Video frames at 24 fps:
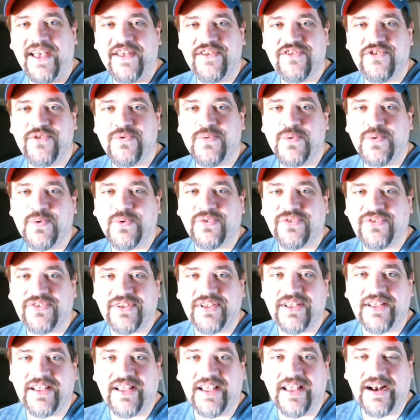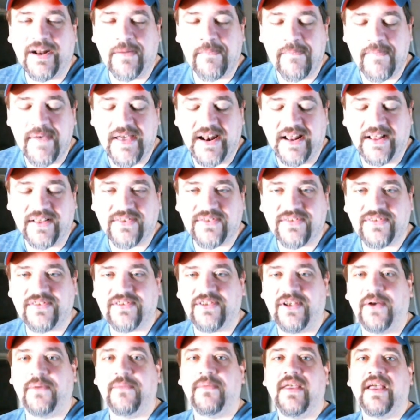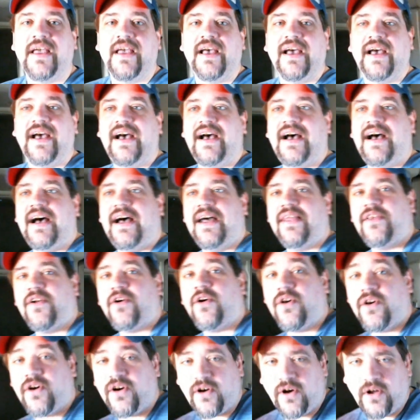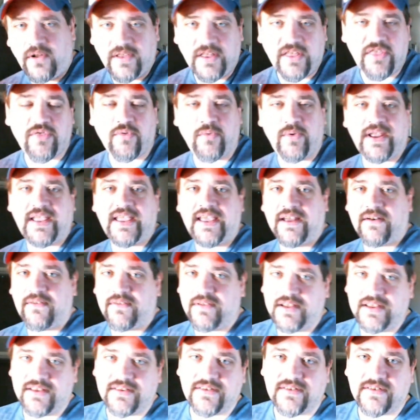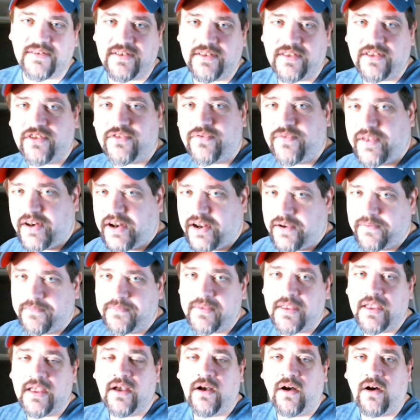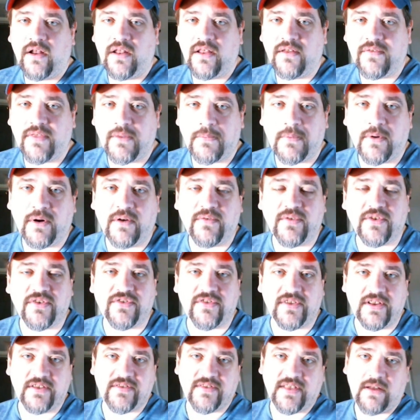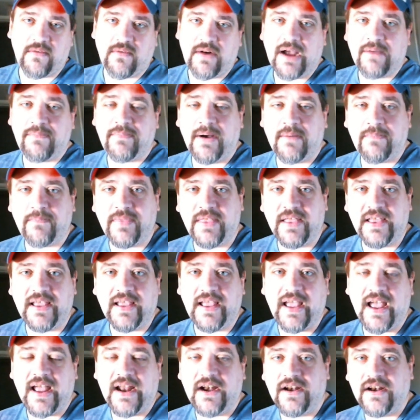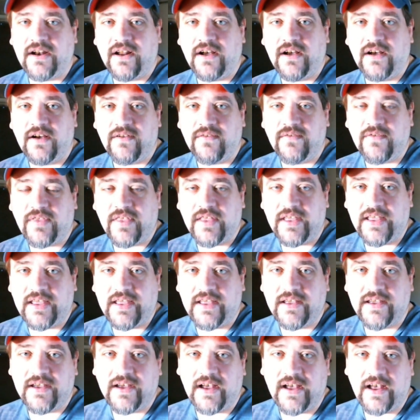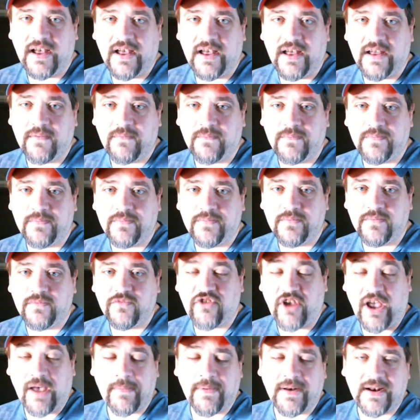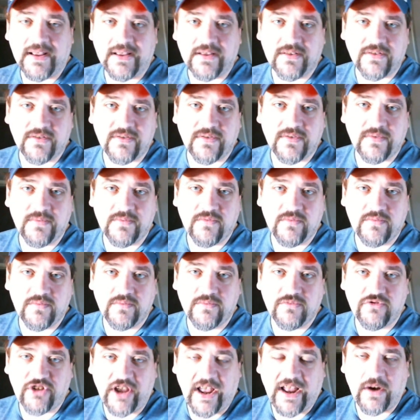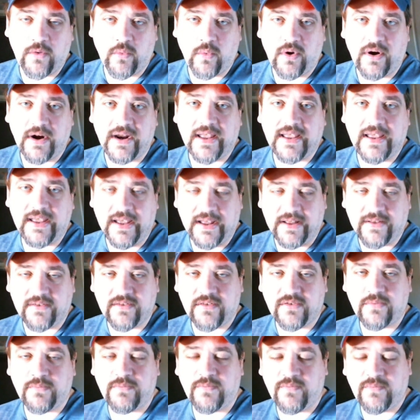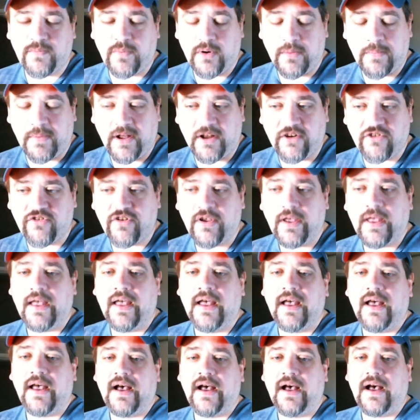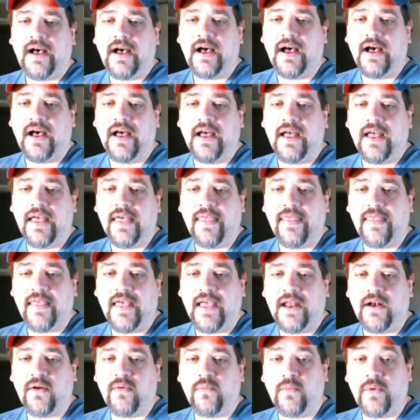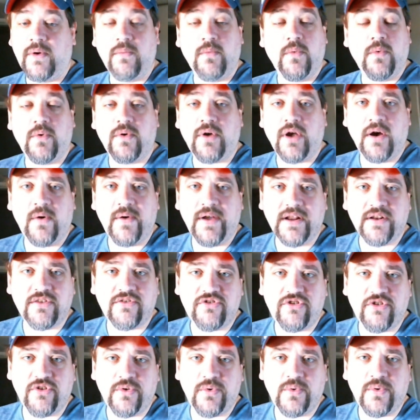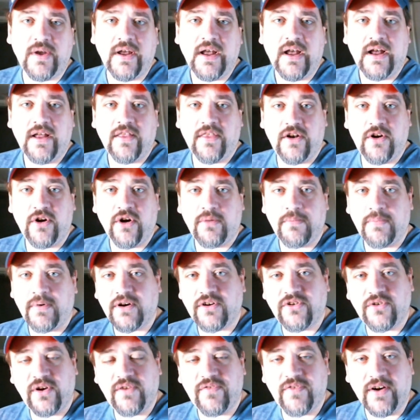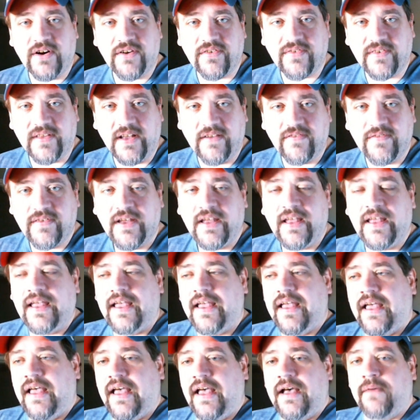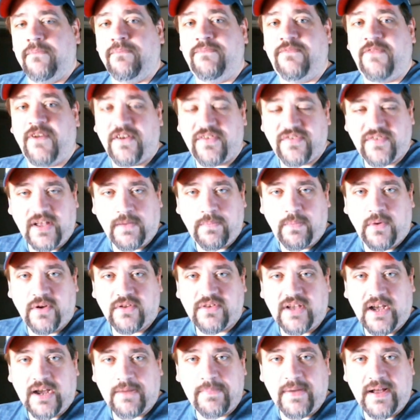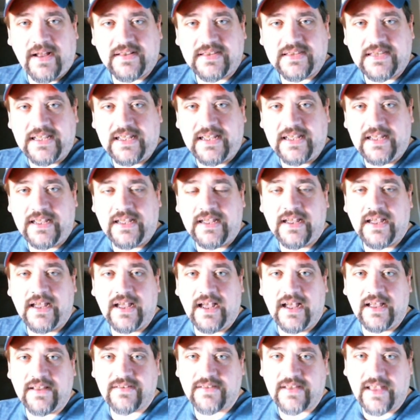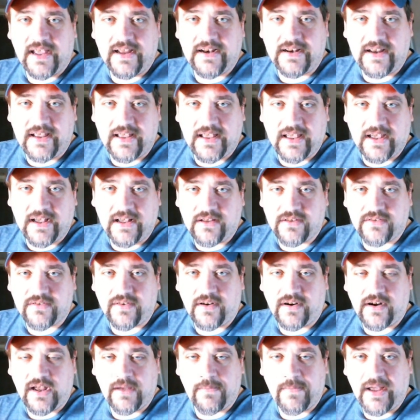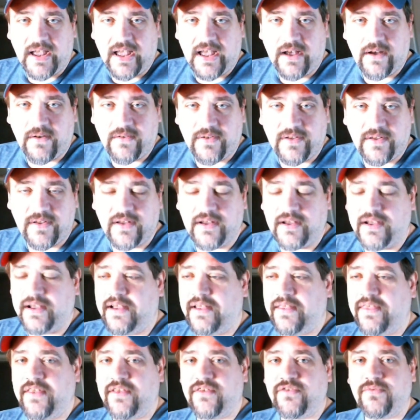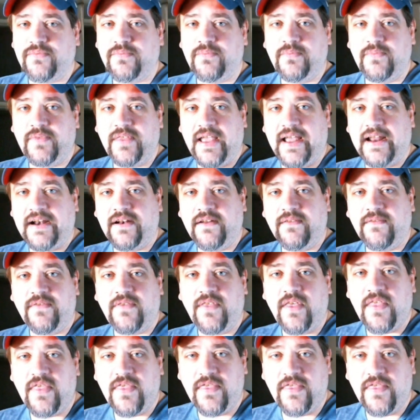as you will see in a minute. So, uh, there are only three kit releases in this video. All of them are overseas. They wrap up the end of the uh, Japanese January kits, pretty much. Uh, and then we will go into the Nuremberg Toy Fair stuff. First up, I want to talk about the SK decals that are coming out uh, this the end of